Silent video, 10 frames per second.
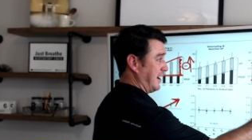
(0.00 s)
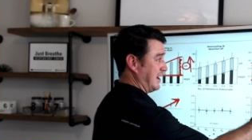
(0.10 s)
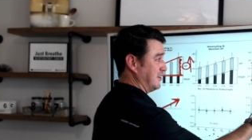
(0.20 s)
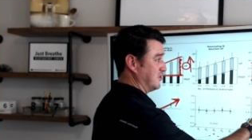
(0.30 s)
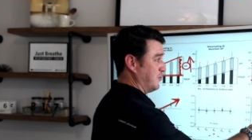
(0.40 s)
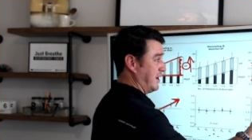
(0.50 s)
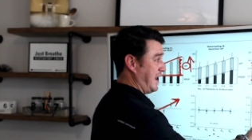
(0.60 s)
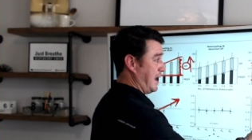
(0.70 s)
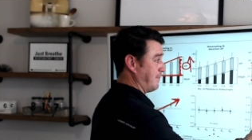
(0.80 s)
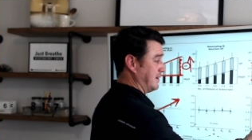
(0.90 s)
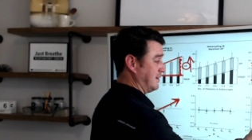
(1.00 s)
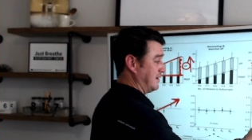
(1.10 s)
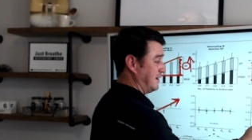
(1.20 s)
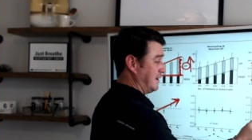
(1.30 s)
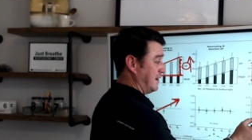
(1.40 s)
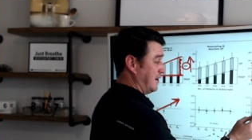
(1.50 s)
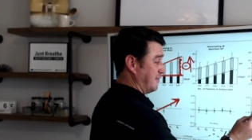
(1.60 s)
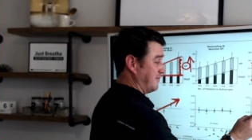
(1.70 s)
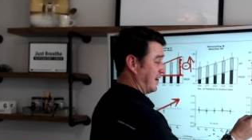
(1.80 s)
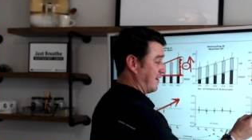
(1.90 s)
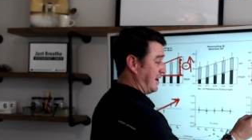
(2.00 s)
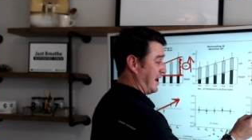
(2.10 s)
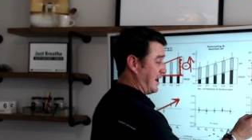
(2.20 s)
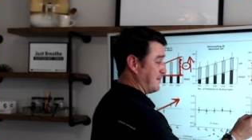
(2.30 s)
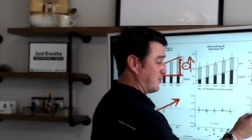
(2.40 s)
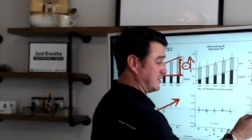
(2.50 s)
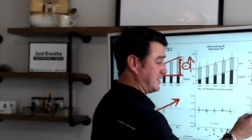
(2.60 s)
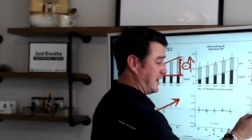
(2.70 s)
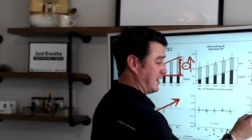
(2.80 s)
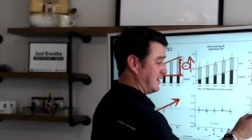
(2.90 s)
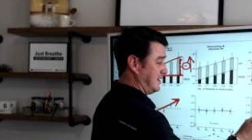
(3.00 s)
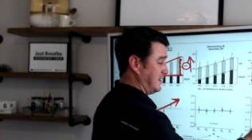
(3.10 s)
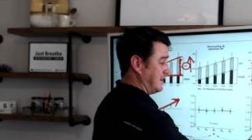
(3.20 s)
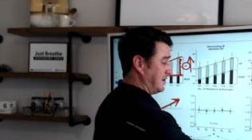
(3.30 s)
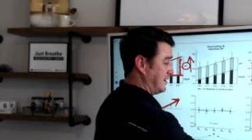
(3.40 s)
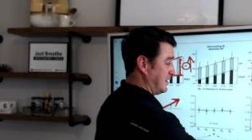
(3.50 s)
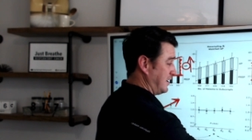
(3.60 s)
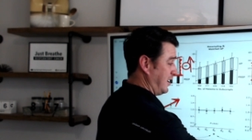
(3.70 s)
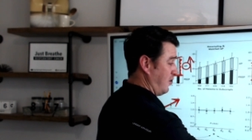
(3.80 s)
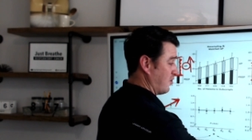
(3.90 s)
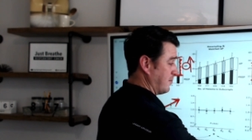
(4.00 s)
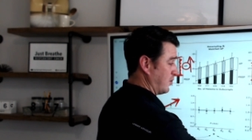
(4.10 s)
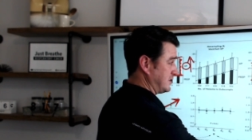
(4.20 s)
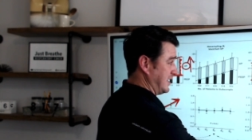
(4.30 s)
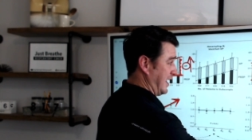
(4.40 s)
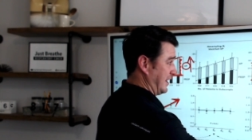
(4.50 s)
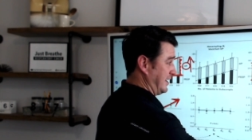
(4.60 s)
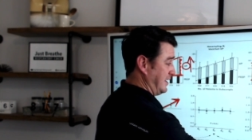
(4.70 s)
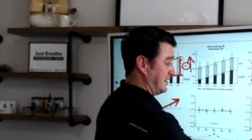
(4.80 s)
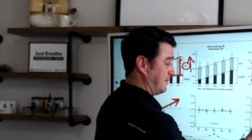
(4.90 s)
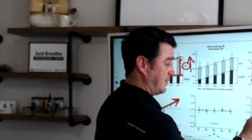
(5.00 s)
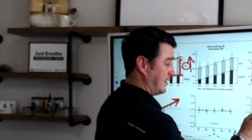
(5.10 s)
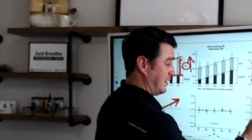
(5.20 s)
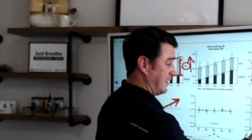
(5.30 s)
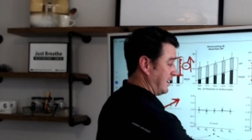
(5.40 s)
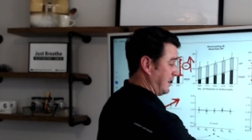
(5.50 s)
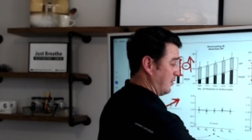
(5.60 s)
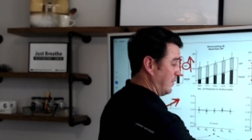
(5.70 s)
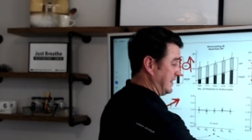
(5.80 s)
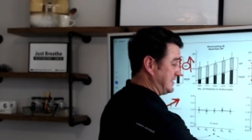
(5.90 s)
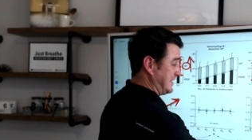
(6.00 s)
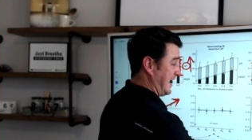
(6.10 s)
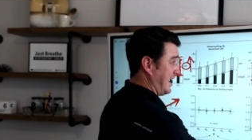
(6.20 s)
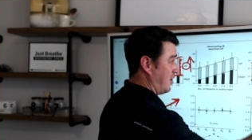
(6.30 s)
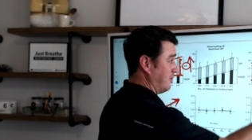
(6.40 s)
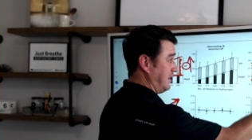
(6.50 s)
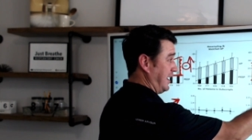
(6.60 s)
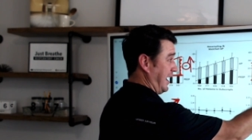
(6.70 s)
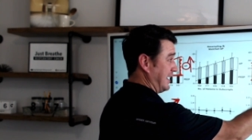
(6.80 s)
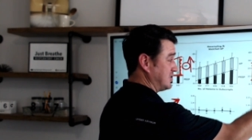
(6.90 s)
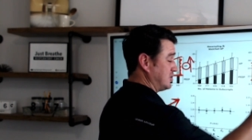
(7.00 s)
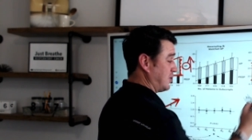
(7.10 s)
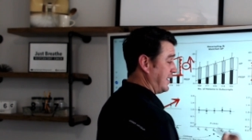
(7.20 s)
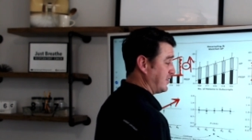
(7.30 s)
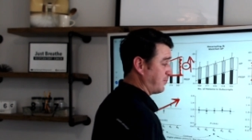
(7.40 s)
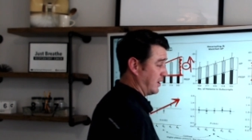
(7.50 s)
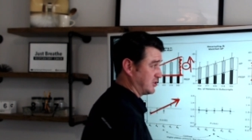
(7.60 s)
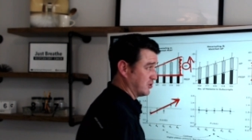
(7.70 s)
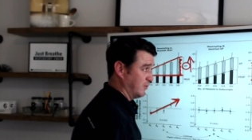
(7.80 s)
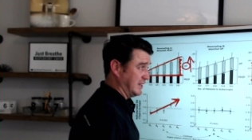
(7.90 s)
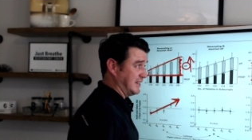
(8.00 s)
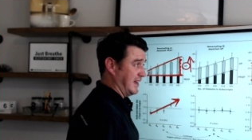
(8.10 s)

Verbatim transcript: And look what happened. Very high mortality, lower mortality. It went down as the driving pressure went